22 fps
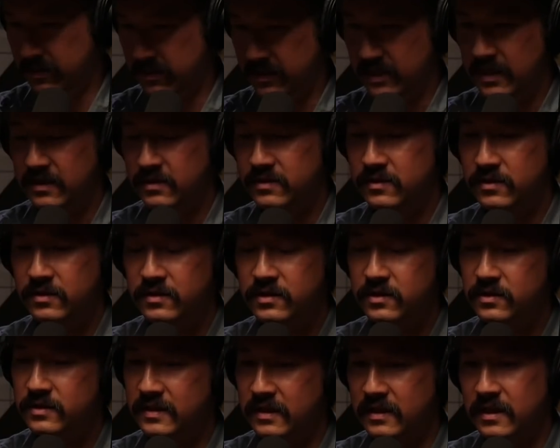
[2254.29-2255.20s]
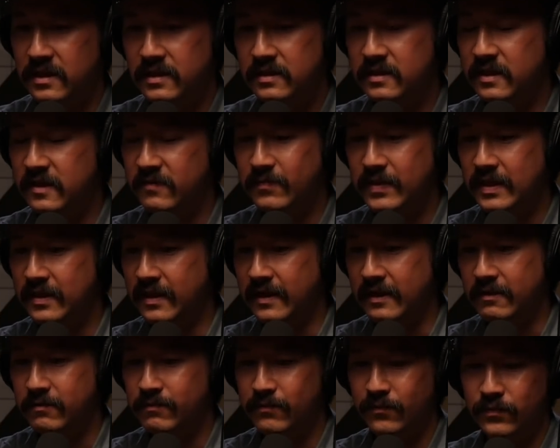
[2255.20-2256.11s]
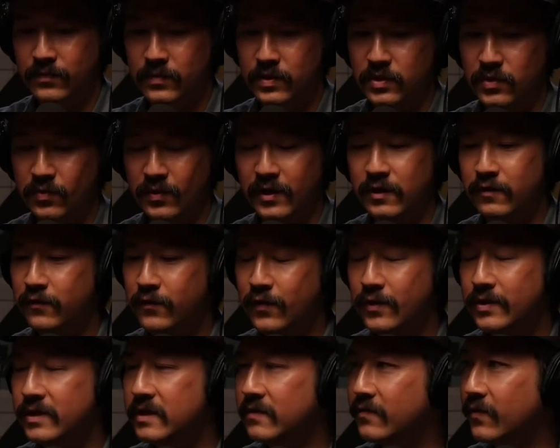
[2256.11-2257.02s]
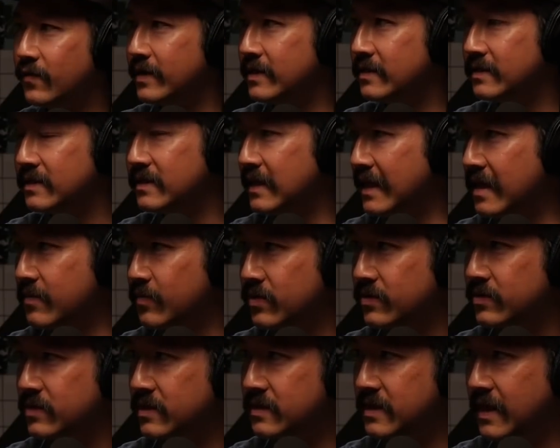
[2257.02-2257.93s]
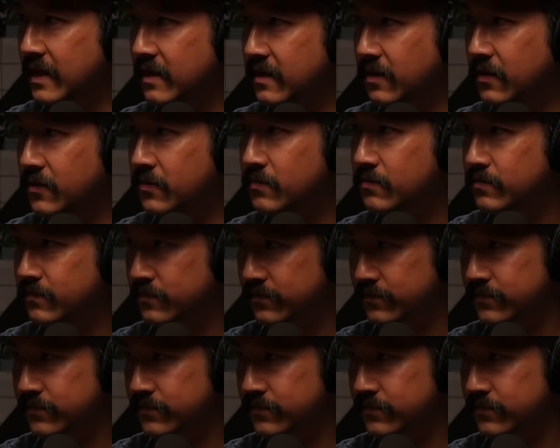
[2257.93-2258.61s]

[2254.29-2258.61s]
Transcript: he'd, he'd give me like three or four different samples to take home.